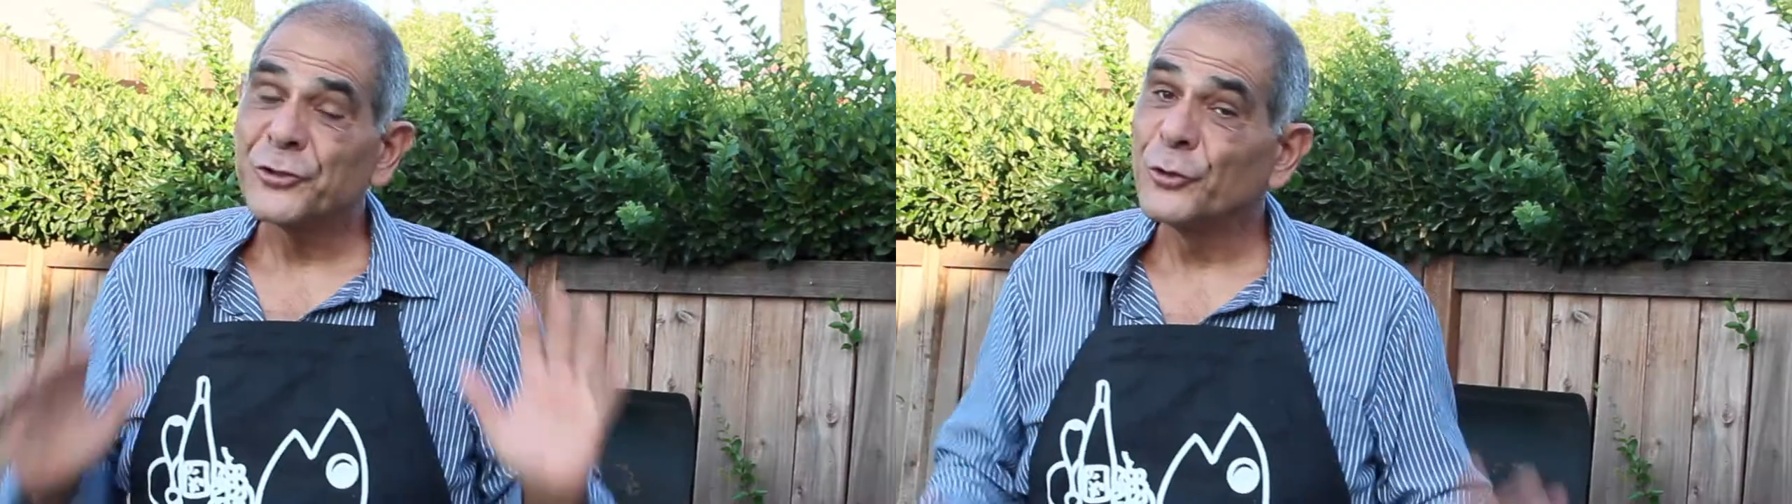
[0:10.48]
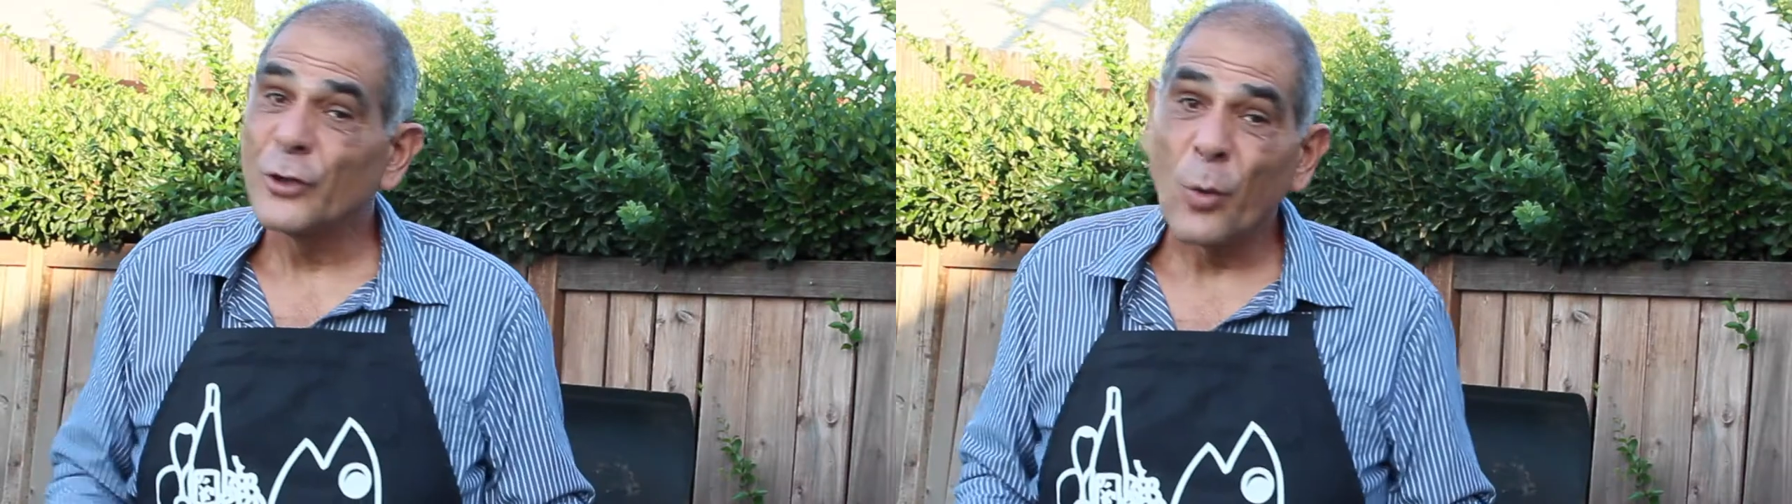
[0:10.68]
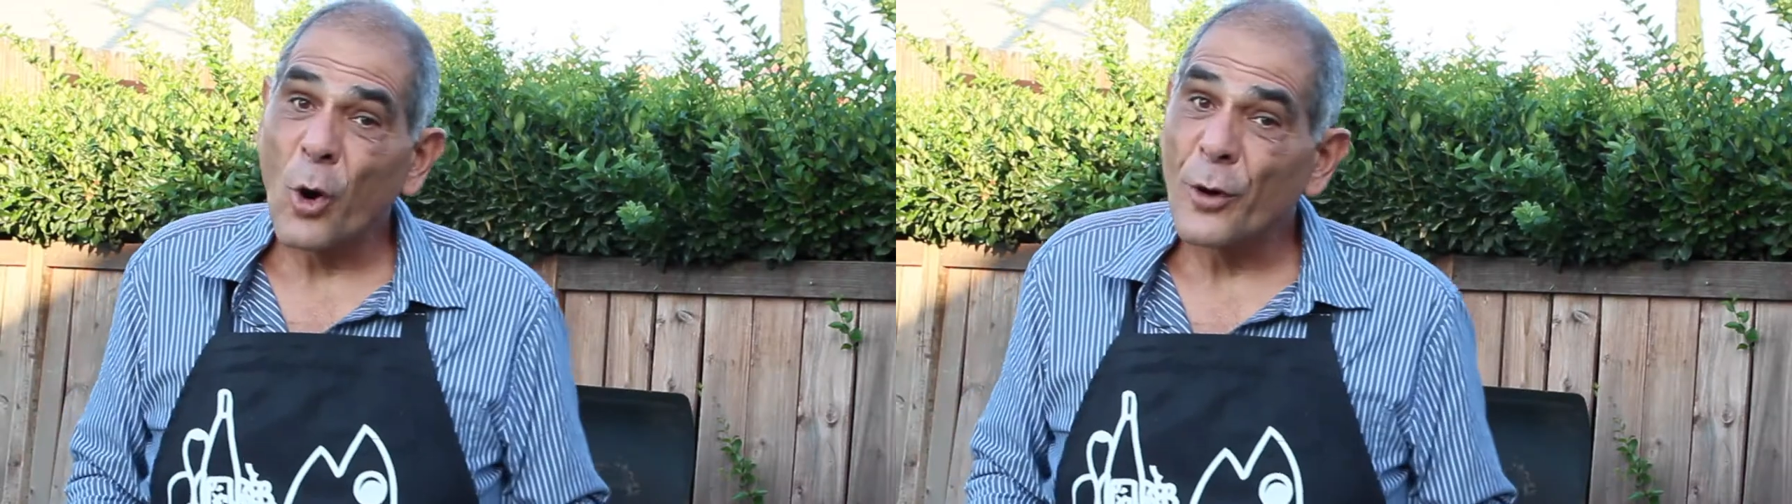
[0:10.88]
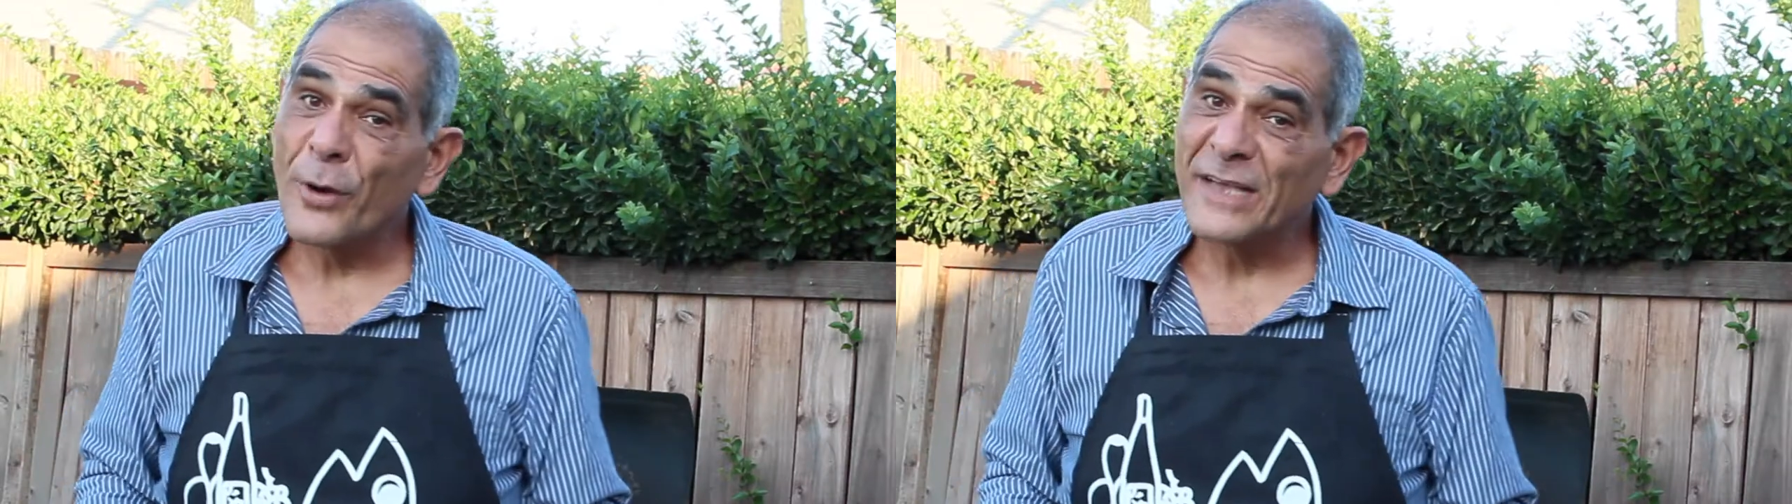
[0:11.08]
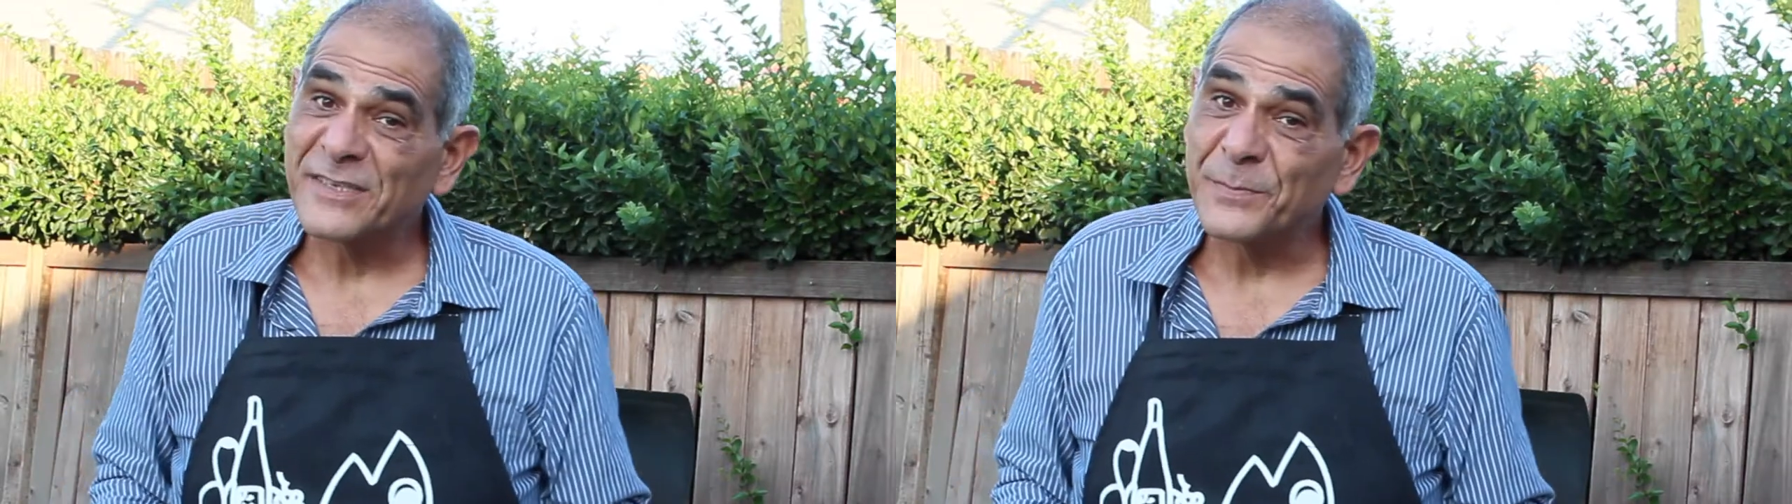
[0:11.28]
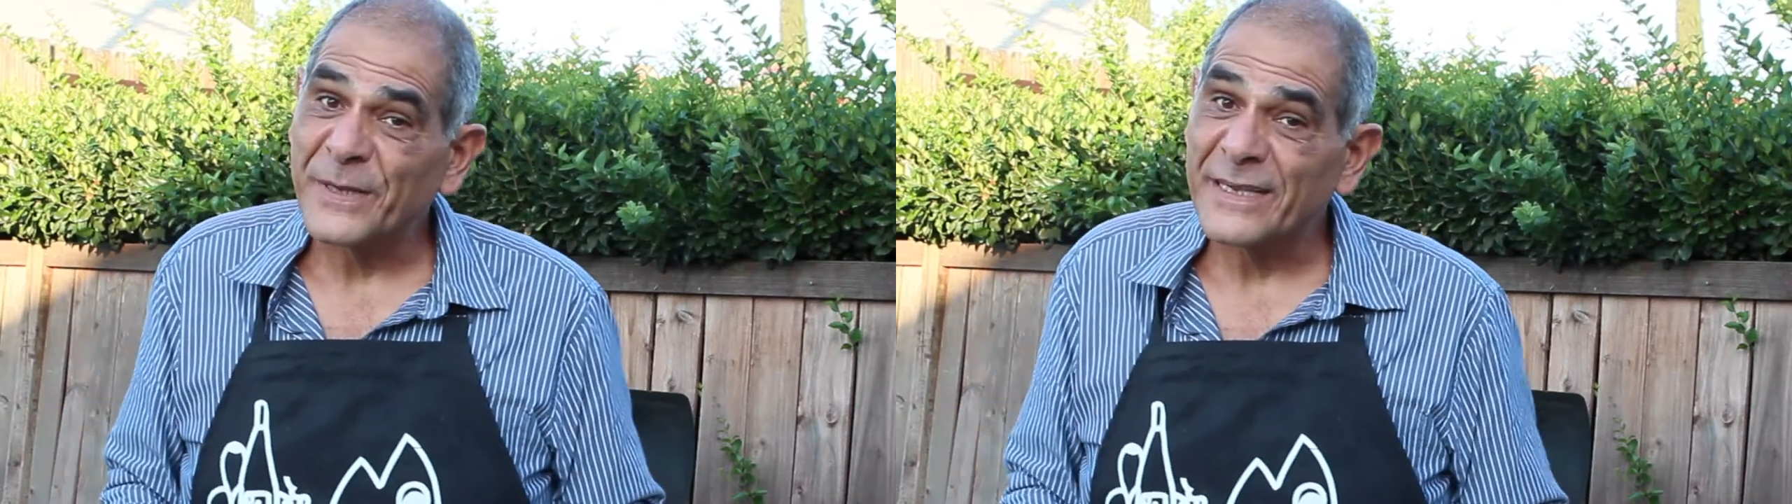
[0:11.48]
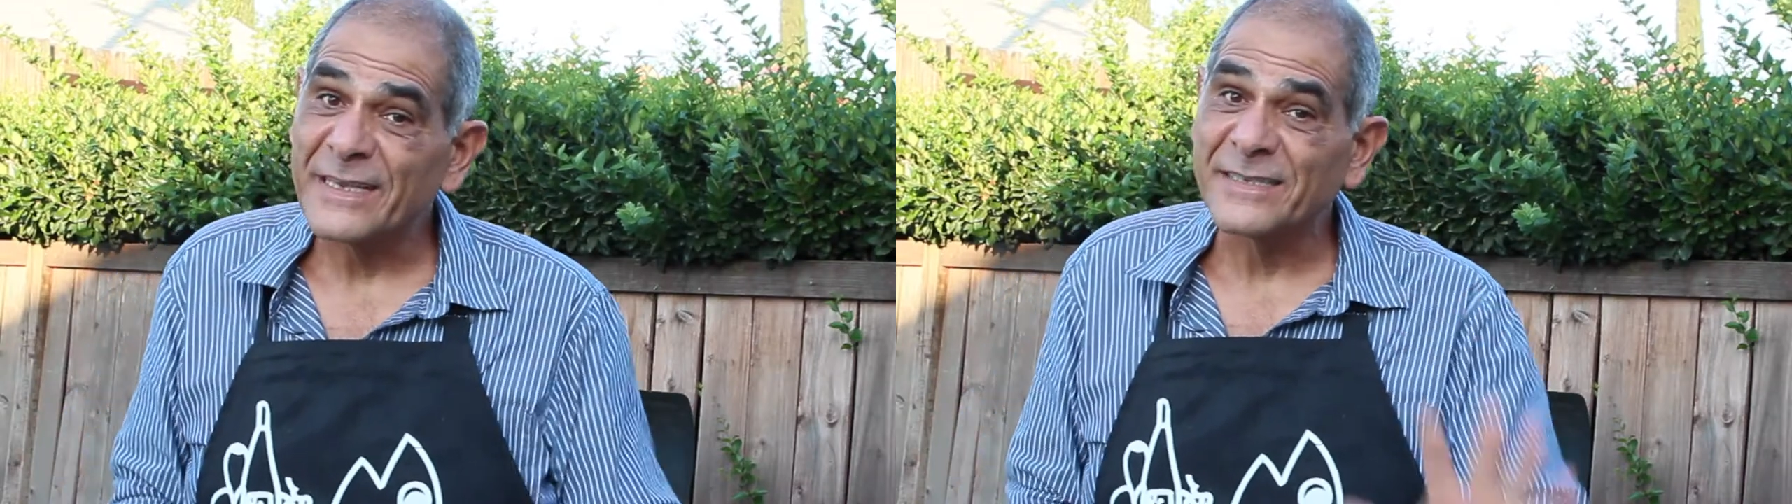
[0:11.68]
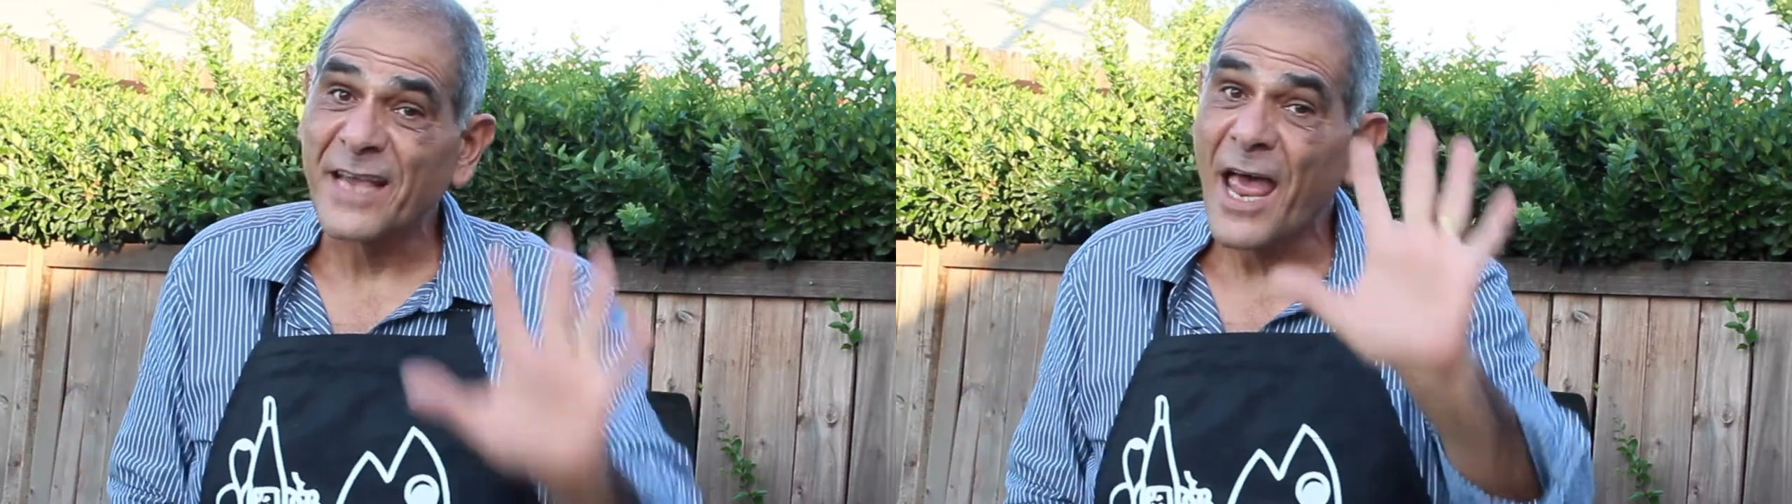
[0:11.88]
Tuna War
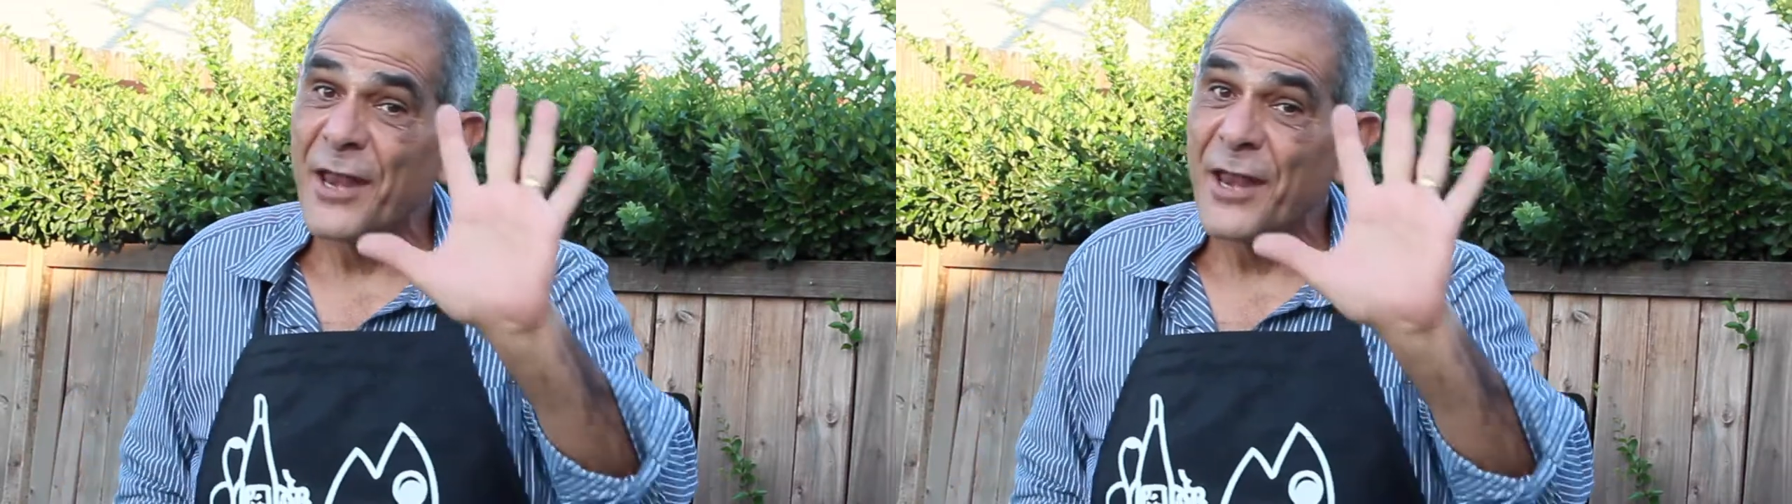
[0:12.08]
Recipes,